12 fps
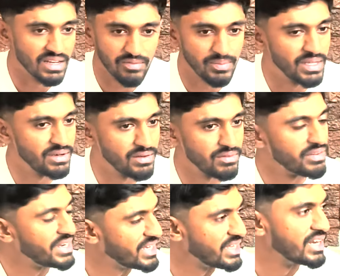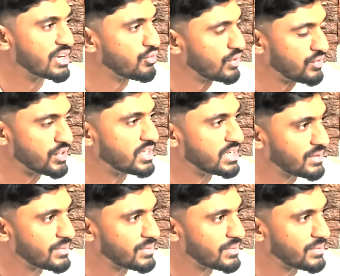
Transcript: and I've been very grateful for that.